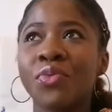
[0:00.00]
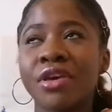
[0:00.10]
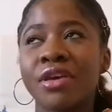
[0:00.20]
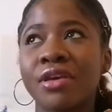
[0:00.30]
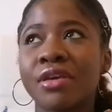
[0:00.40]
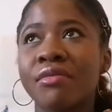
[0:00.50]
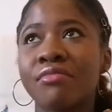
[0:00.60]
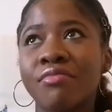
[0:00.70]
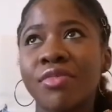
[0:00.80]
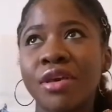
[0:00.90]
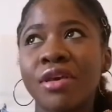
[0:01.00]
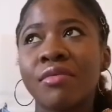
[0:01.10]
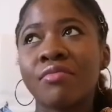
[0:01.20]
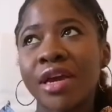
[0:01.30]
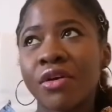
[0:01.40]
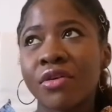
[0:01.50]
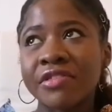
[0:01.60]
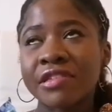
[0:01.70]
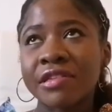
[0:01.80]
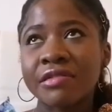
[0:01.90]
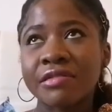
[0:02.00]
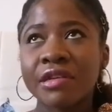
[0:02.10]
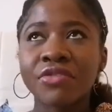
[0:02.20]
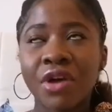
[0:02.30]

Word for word: we, me, my cousins.